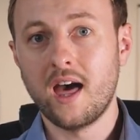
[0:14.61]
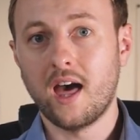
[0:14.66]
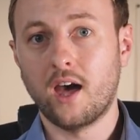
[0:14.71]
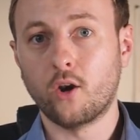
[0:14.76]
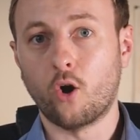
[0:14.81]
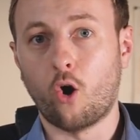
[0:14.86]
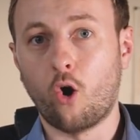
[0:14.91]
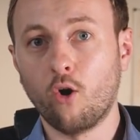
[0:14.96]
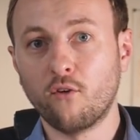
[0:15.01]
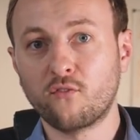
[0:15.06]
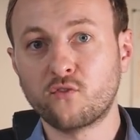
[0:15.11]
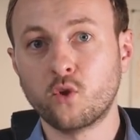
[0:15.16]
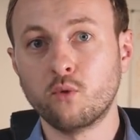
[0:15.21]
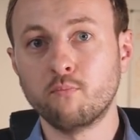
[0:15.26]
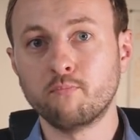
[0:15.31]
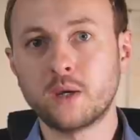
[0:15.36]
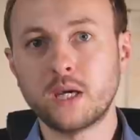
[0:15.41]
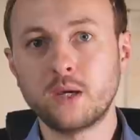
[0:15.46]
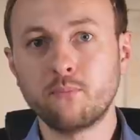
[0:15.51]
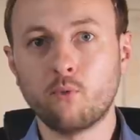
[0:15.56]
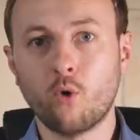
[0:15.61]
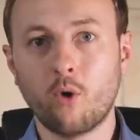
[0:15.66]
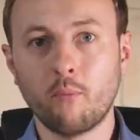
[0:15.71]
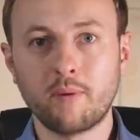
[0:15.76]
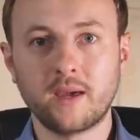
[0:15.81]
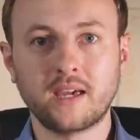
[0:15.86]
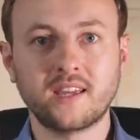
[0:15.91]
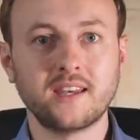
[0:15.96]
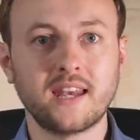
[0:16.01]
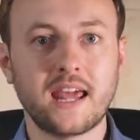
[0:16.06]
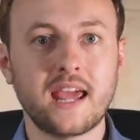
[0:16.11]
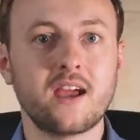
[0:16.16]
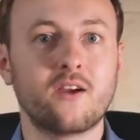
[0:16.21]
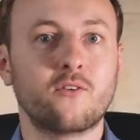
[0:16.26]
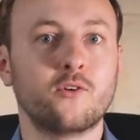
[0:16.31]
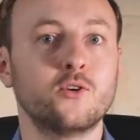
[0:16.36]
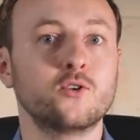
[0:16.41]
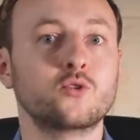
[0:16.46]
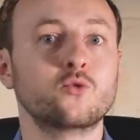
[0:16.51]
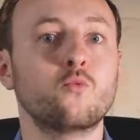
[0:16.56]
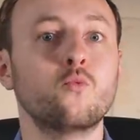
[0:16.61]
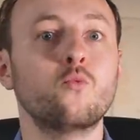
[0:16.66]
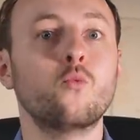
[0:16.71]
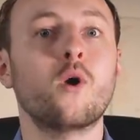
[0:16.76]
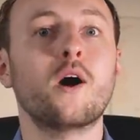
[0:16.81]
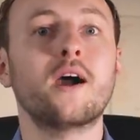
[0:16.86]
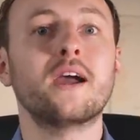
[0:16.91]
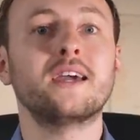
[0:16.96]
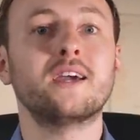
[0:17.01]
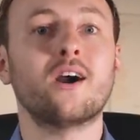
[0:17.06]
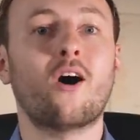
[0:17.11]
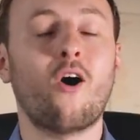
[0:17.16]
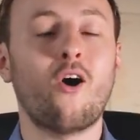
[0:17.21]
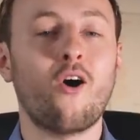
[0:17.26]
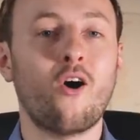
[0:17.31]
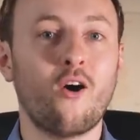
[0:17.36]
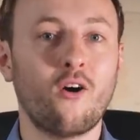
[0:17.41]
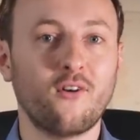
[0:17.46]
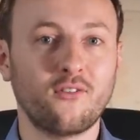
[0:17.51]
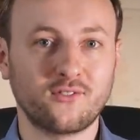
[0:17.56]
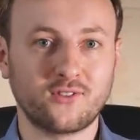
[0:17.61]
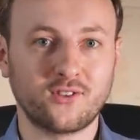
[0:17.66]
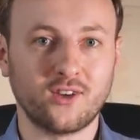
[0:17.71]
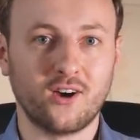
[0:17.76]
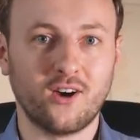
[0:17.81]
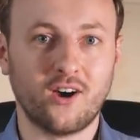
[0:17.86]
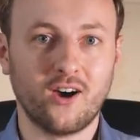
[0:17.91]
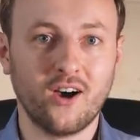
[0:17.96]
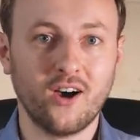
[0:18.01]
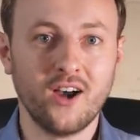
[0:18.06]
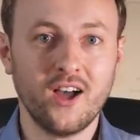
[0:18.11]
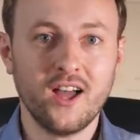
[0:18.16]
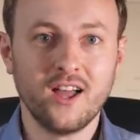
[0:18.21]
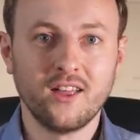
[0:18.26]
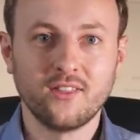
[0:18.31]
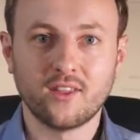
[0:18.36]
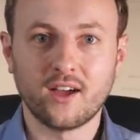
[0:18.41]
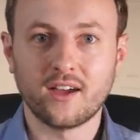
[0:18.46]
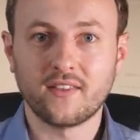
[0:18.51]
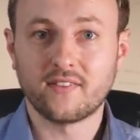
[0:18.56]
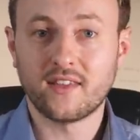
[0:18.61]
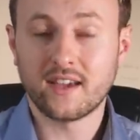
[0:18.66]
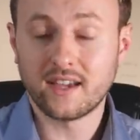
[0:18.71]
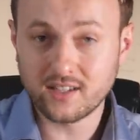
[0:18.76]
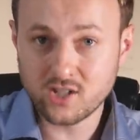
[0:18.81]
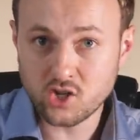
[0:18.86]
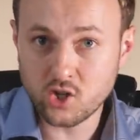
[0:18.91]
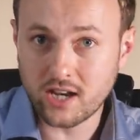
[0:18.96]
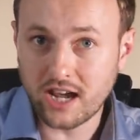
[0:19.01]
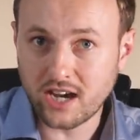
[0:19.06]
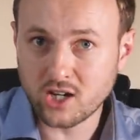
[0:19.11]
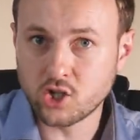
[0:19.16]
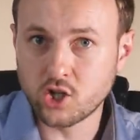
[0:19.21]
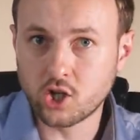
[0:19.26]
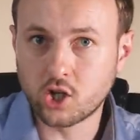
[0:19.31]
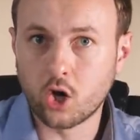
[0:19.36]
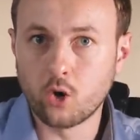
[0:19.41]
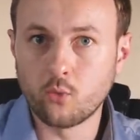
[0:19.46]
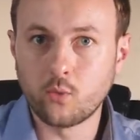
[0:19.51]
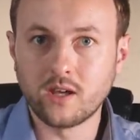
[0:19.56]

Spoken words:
And often people are picking areas way after that they should actually go